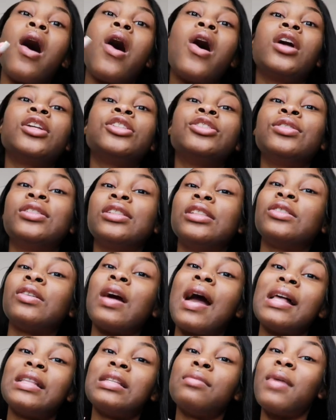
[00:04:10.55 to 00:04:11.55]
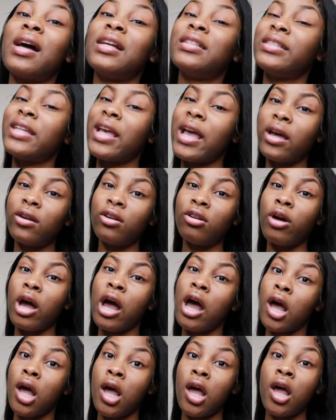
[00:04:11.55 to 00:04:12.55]
aren't you subscribed to my channel,
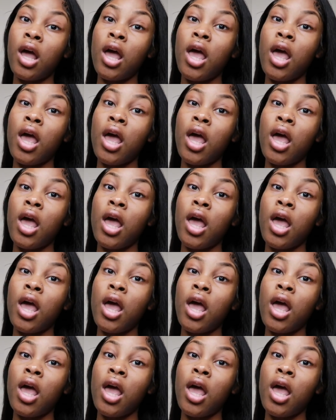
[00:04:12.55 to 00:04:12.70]
huh?